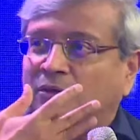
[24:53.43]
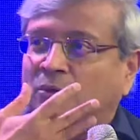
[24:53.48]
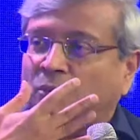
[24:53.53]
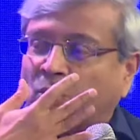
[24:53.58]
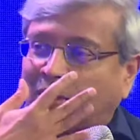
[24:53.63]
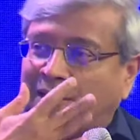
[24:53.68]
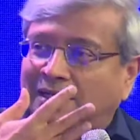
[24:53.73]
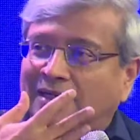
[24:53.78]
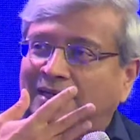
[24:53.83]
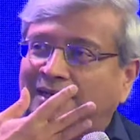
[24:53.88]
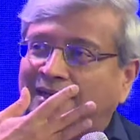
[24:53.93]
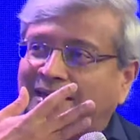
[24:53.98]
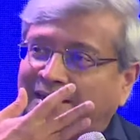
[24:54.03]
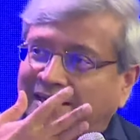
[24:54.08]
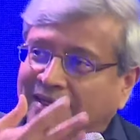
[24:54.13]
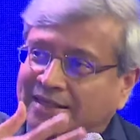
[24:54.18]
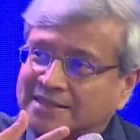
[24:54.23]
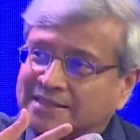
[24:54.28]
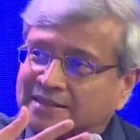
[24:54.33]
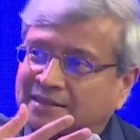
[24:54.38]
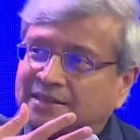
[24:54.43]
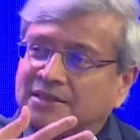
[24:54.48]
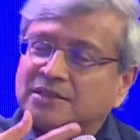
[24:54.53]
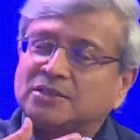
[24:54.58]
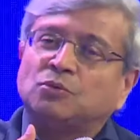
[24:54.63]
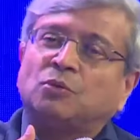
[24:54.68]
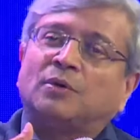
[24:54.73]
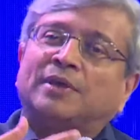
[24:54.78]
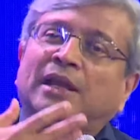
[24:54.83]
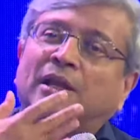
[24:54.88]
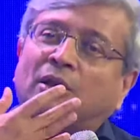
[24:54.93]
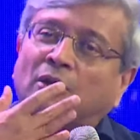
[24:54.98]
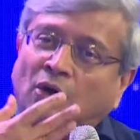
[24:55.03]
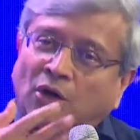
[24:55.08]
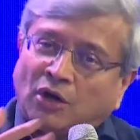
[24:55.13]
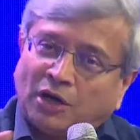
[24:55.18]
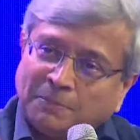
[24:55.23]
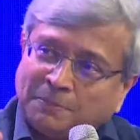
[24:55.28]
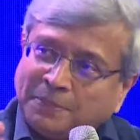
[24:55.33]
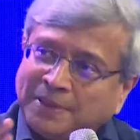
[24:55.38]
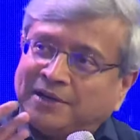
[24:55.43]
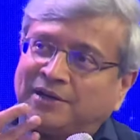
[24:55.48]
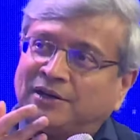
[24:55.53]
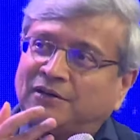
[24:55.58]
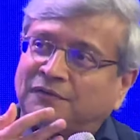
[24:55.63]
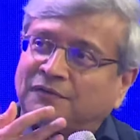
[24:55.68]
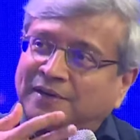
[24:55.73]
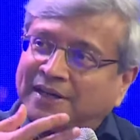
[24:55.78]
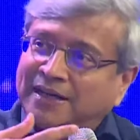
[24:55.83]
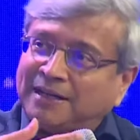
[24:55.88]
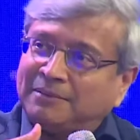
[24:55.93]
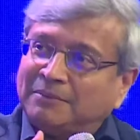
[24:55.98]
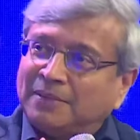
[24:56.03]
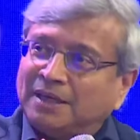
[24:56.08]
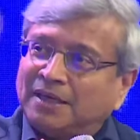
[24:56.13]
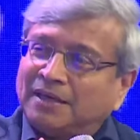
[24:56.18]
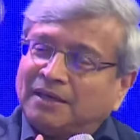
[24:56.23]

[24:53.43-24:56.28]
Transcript: quality and excellence over a long period of time.